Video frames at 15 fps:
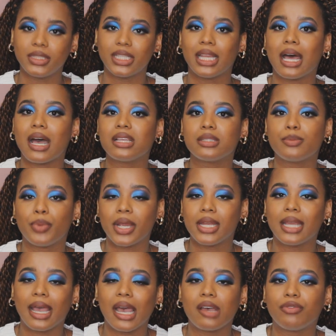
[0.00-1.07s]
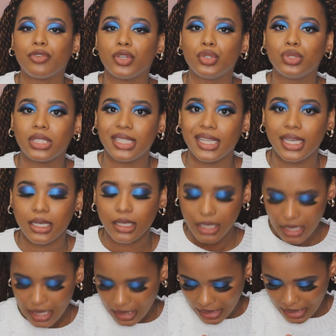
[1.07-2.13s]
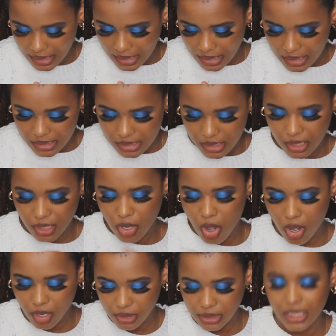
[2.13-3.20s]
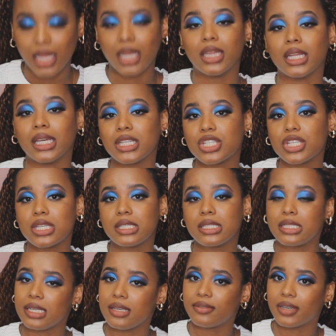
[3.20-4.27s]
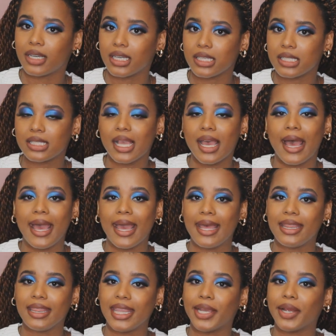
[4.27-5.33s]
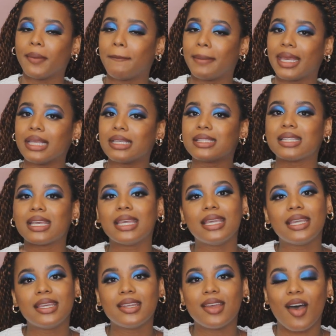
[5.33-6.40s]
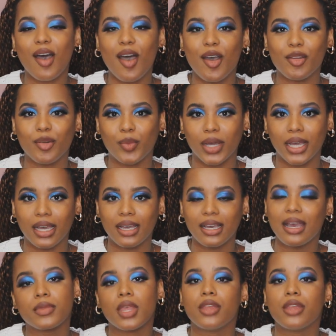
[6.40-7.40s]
The last brand I have for you today is called Luscious Divas, and they are based in Ottawa.